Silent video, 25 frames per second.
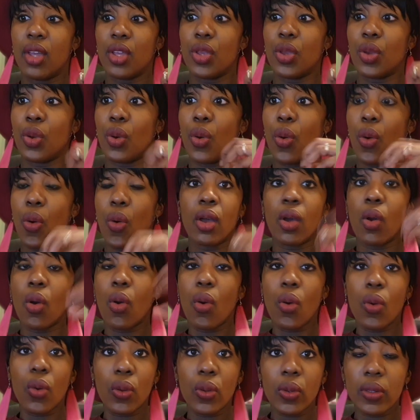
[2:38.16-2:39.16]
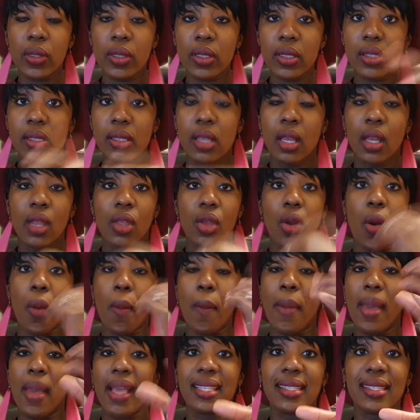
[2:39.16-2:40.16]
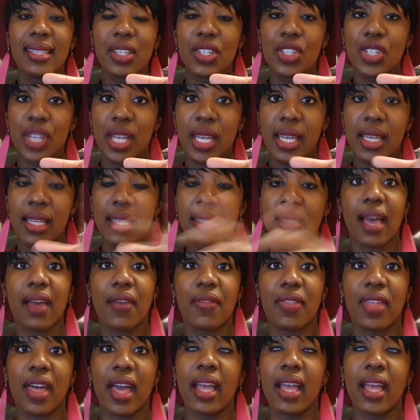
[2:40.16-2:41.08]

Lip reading: your calls, your messages,